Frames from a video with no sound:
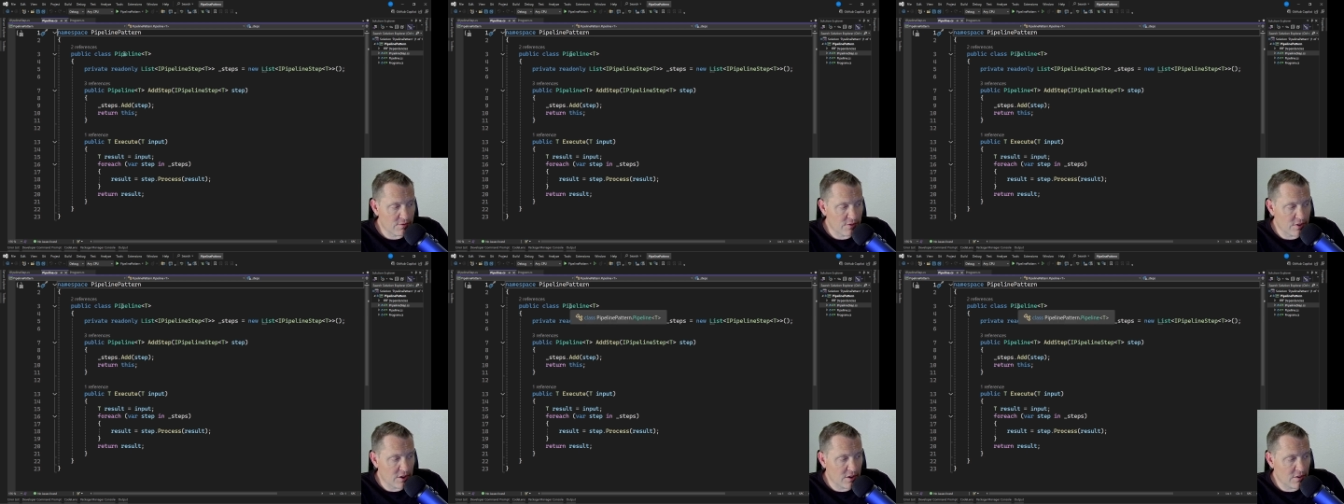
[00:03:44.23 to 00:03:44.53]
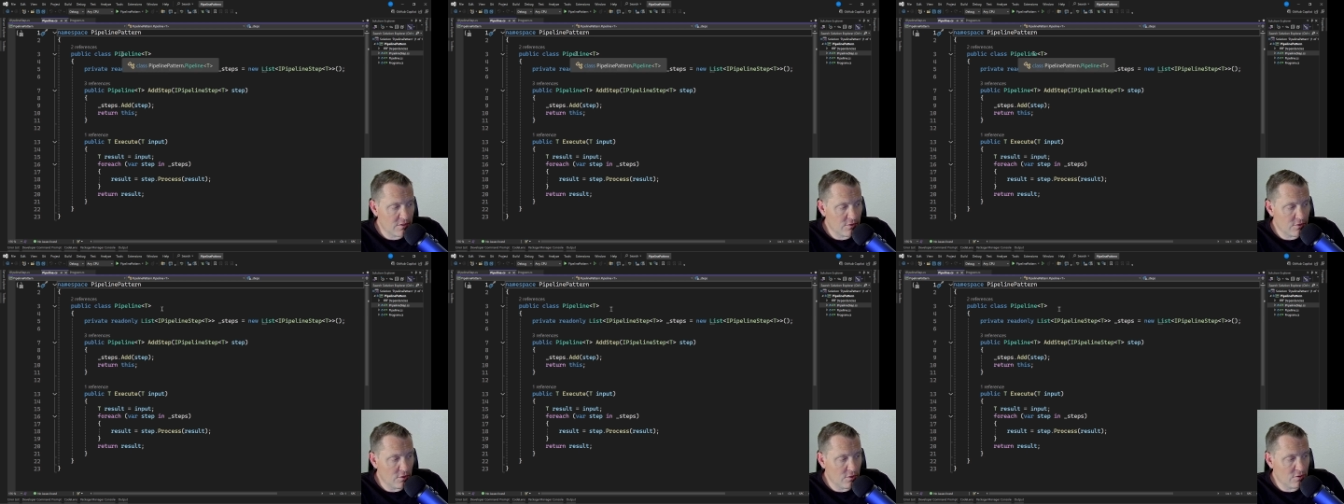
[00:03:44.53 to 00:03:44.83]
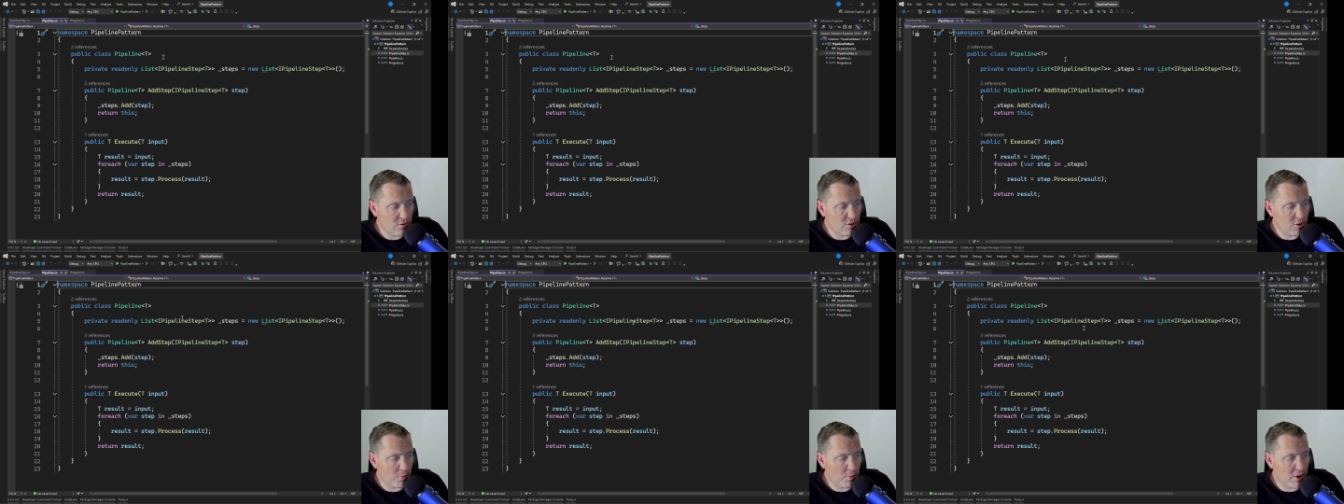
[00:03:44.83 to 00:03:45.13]
this
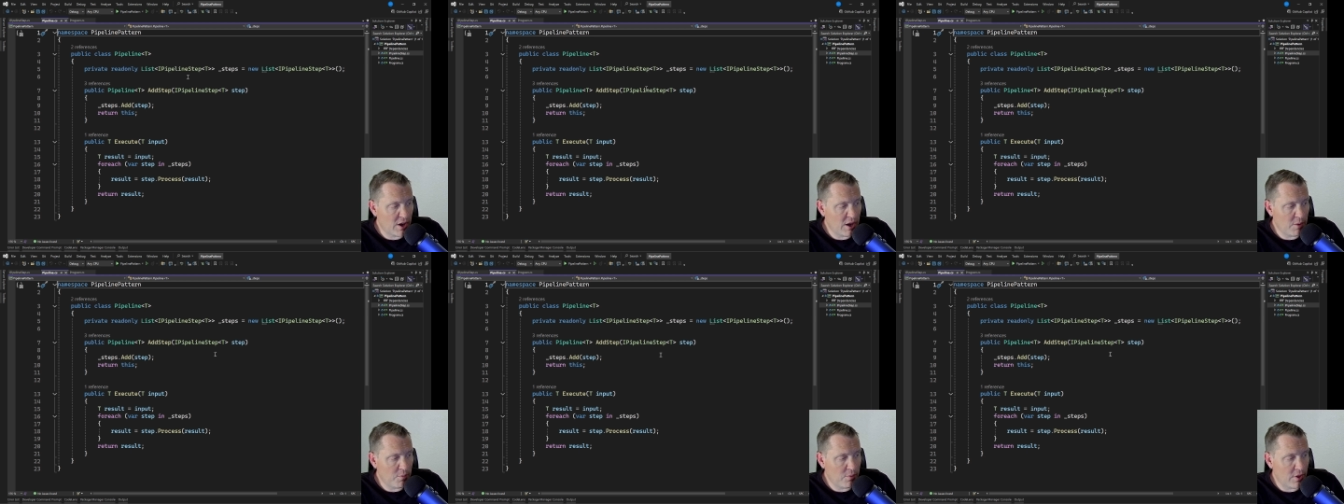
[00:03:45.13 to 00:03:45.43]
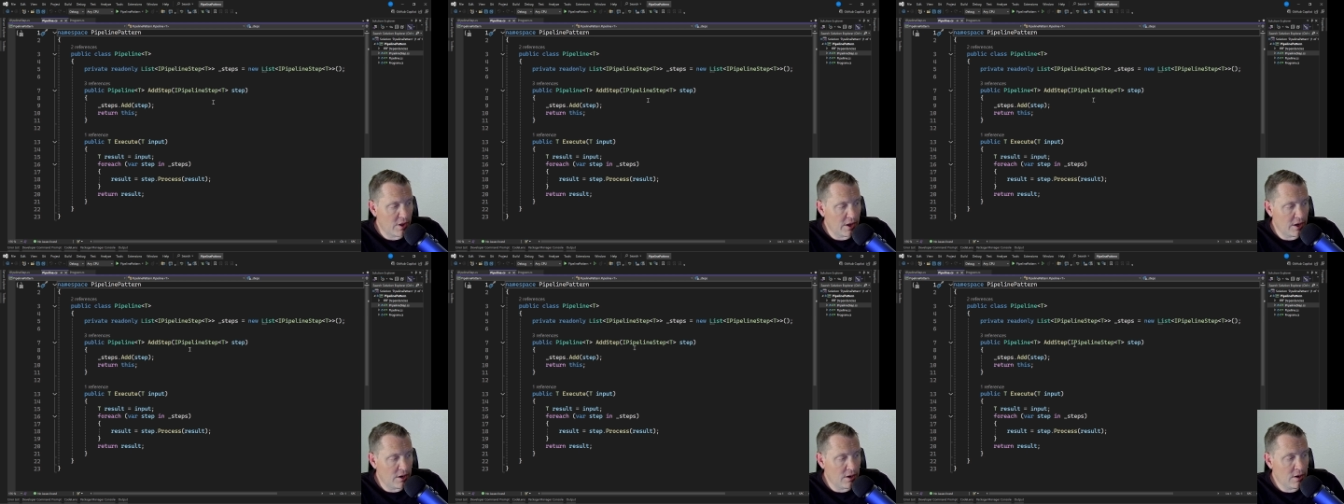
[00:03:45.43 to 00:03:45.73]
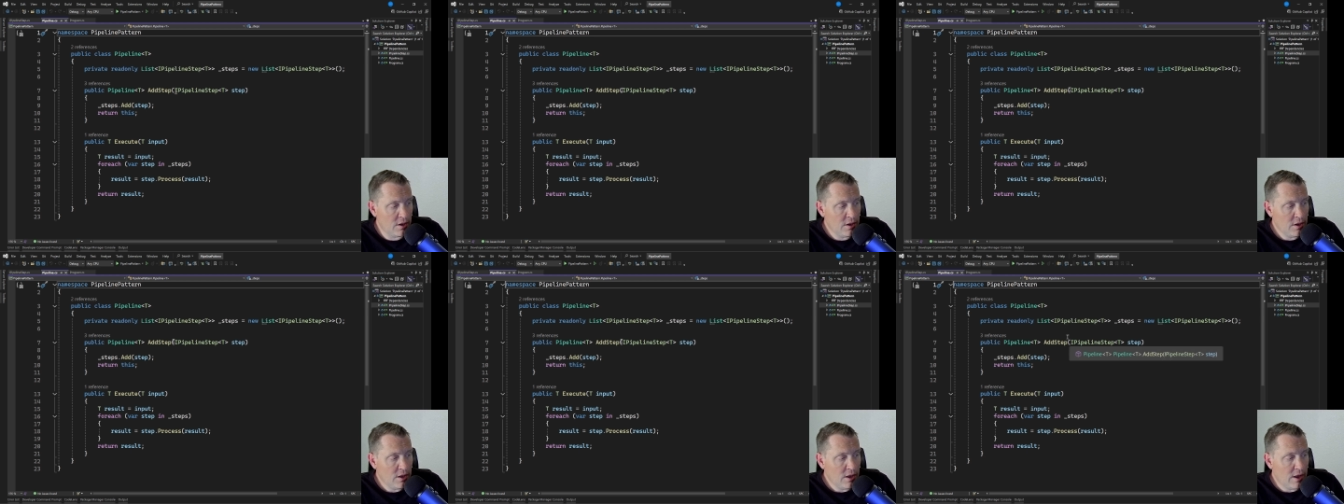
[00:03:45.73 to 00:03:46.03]
using the pipeline
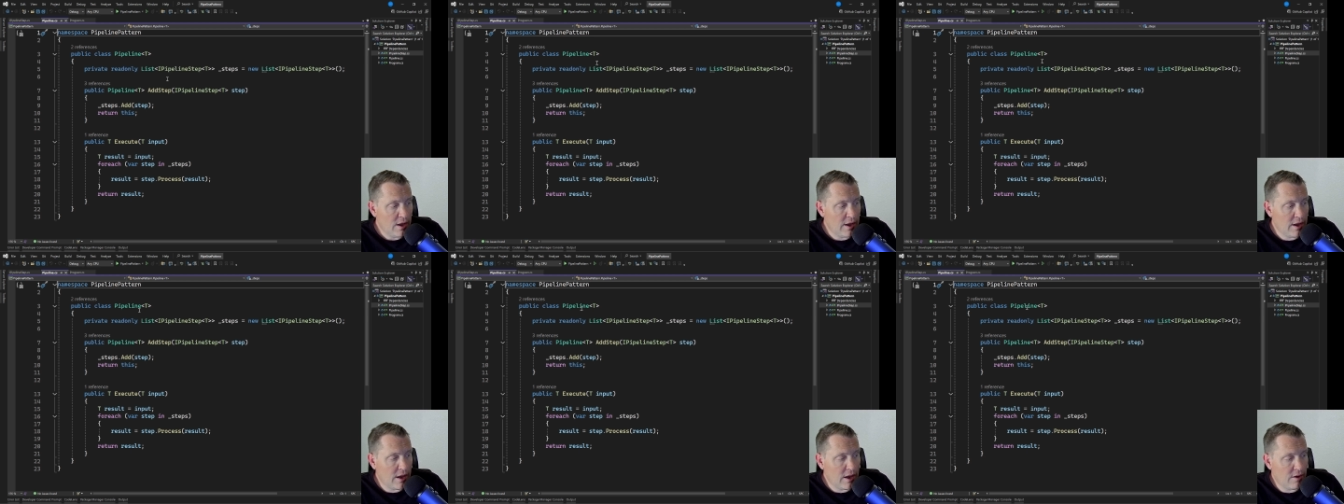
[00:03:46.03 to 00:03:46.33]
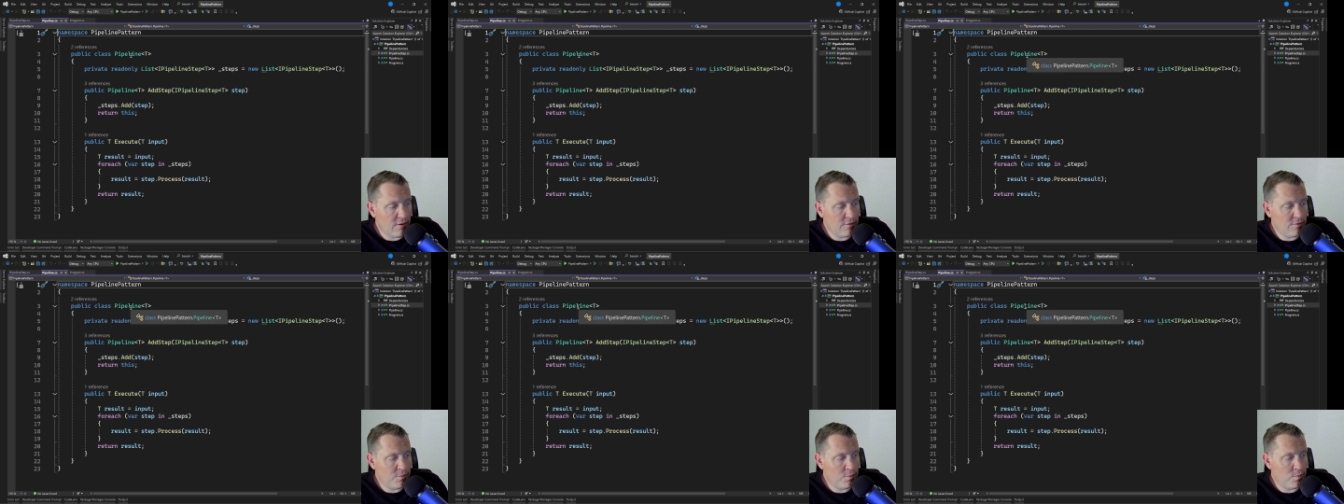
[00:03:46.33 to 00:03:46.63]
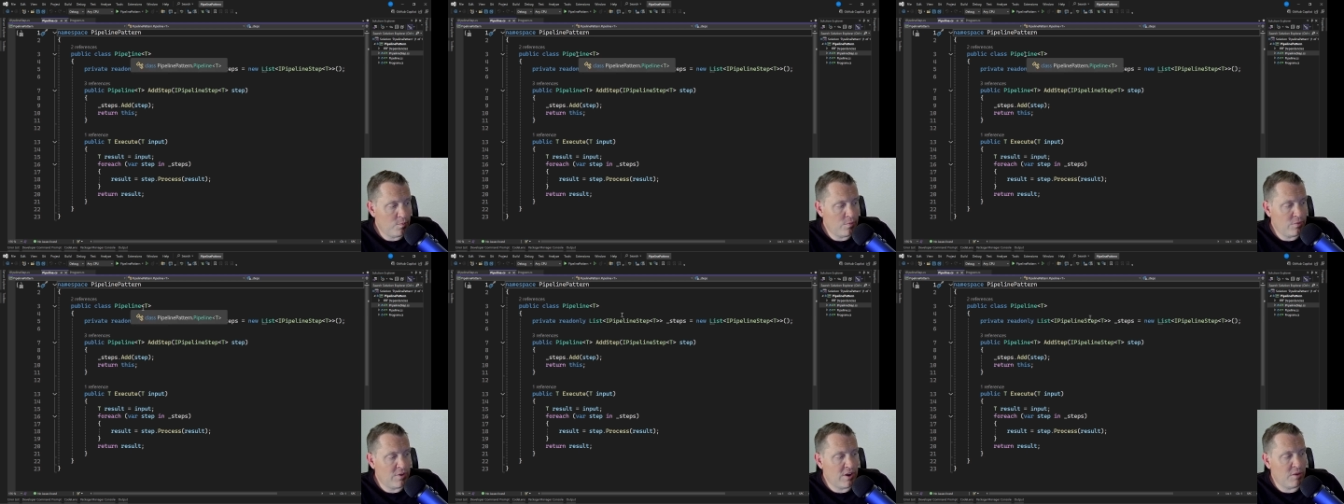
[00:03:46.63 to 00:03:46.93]
uh, of
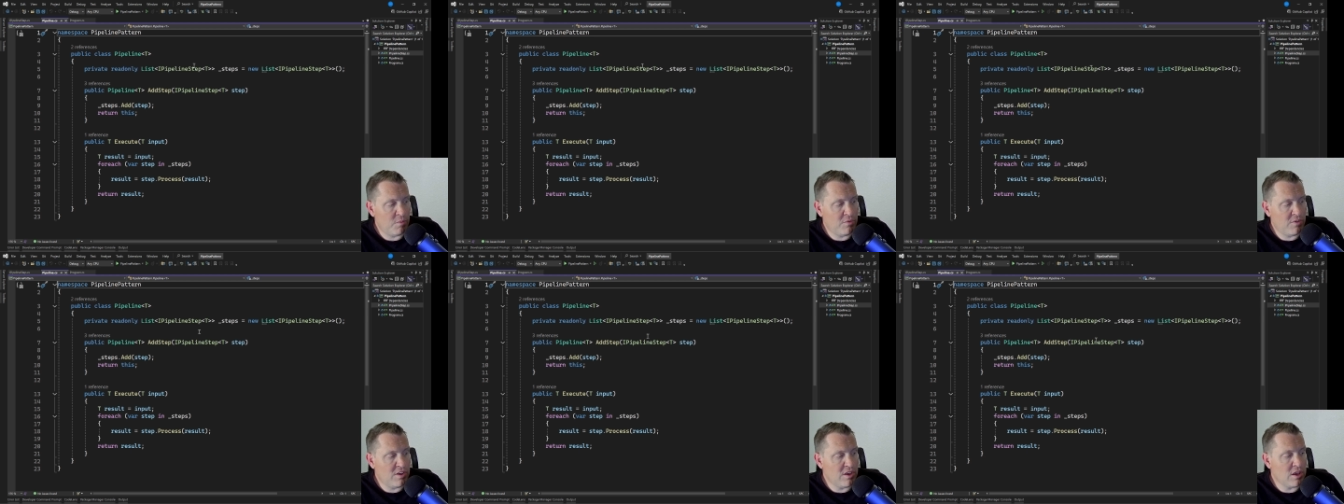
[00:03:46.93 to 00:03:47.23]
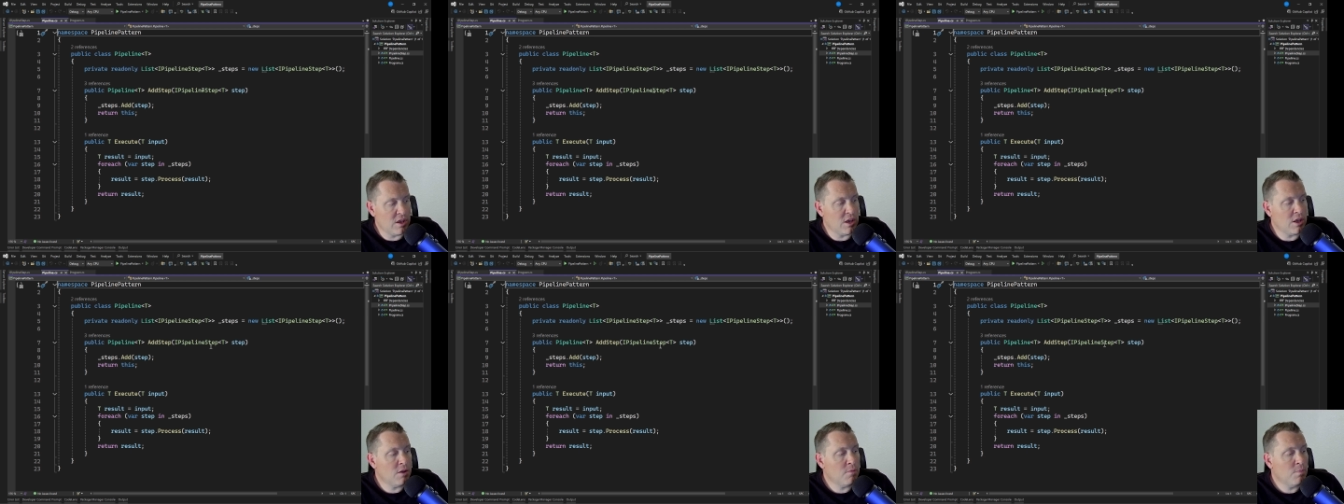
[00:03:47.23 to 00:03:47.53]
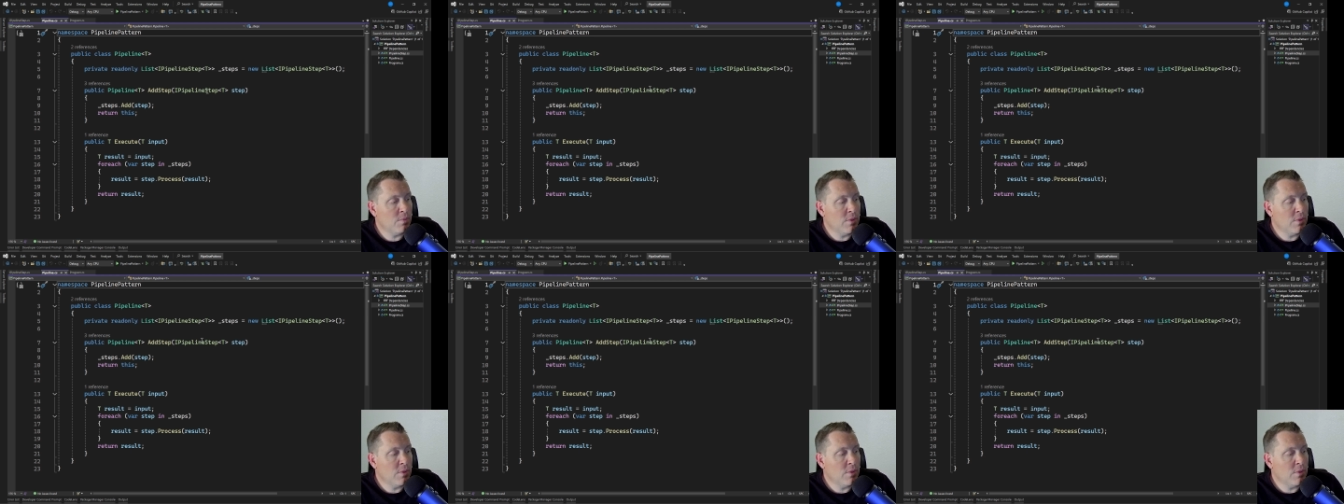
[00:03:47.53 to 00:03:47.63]
type T.